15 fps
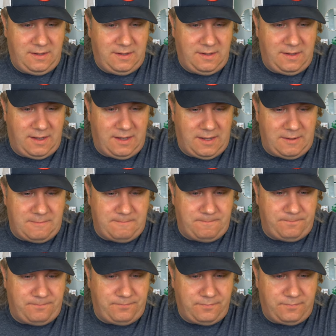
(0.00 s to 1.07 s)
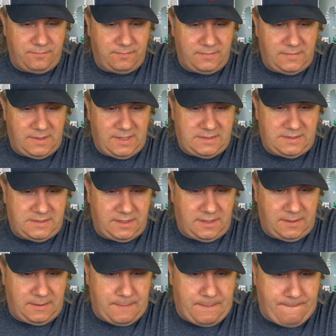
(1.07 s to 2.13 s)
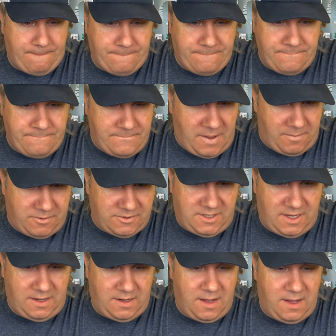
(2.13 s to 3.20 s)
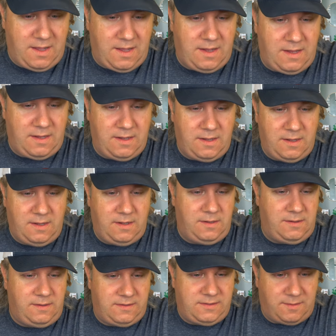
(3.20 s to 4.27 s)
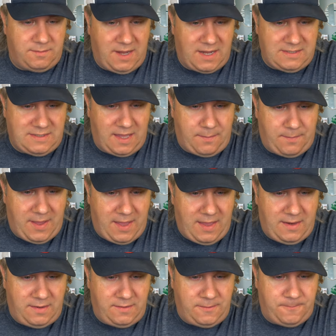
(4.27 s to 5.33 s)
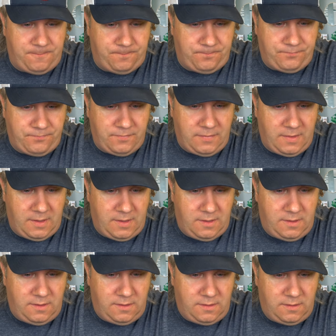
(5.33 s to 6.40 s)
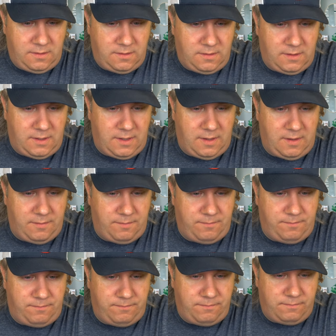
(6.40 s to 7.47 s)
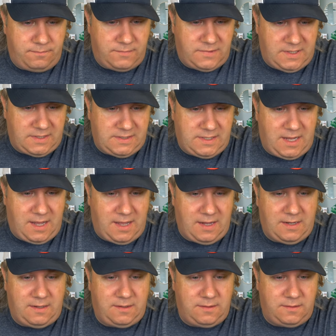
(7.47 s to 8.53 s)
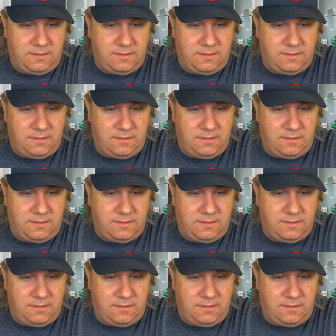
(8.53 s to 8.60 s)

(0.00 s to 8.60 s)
Um, let's see. People saying hi. Some guys like Penn. Uh, TikTok.